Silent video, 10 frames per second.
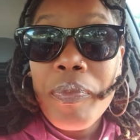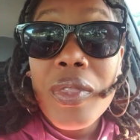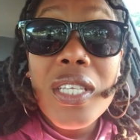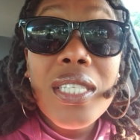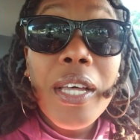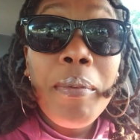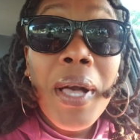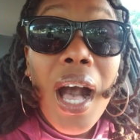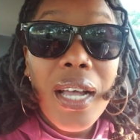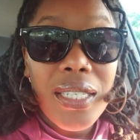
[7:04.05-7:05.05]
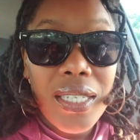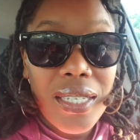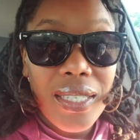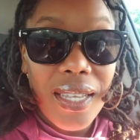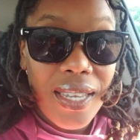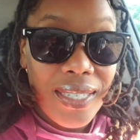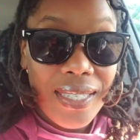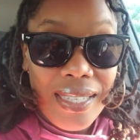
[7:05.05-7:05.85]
the subconscious is